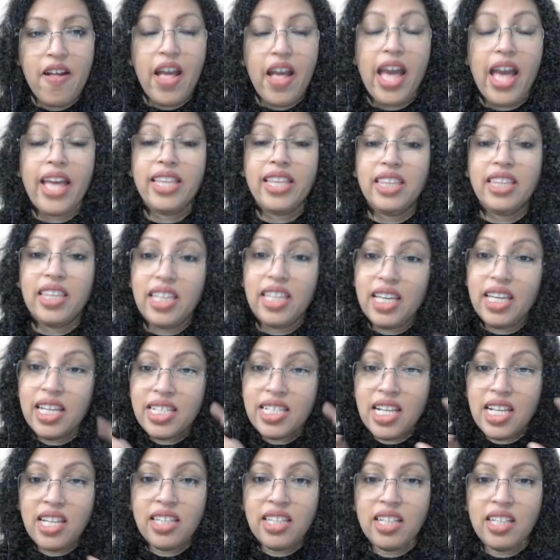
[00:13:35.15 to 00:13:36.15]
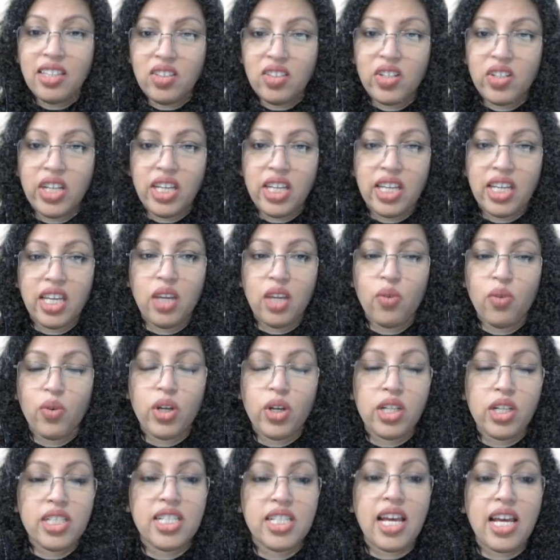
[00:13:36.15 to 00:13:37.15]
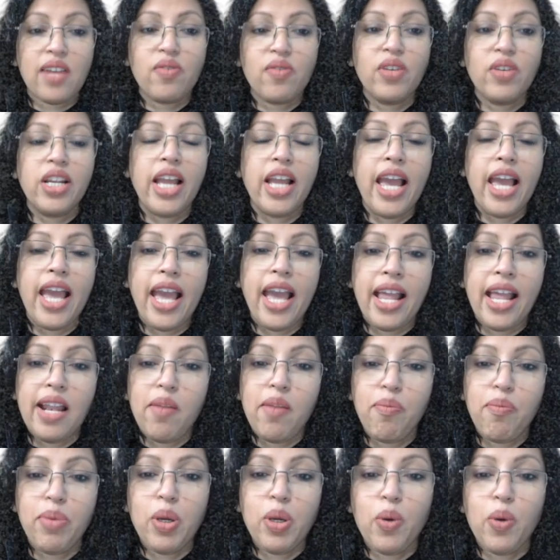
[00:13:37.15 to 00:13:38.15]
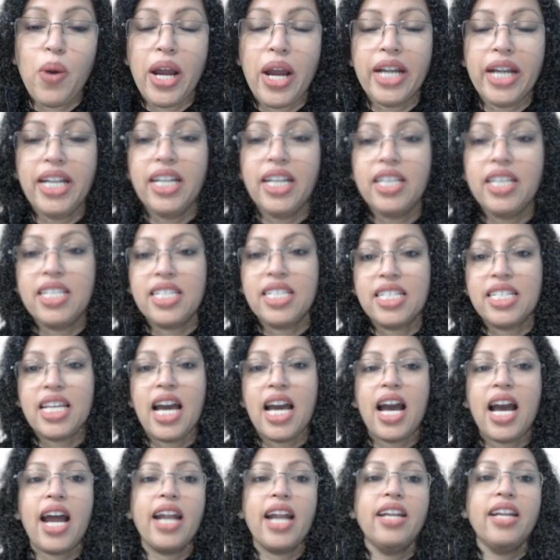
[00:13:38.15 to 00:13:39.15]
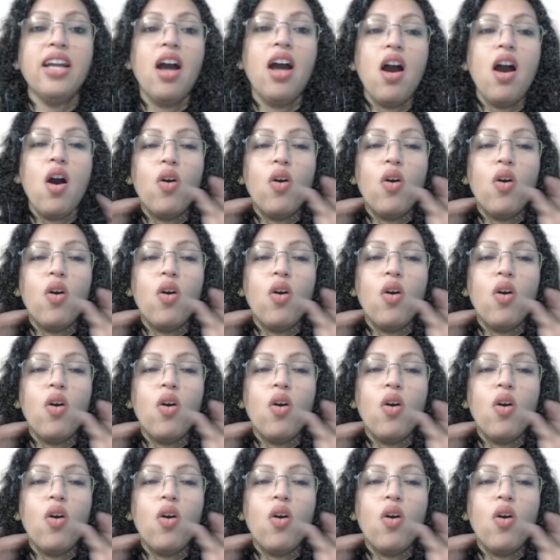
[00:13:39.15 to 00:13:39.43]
And these are the three keywords that will help you understand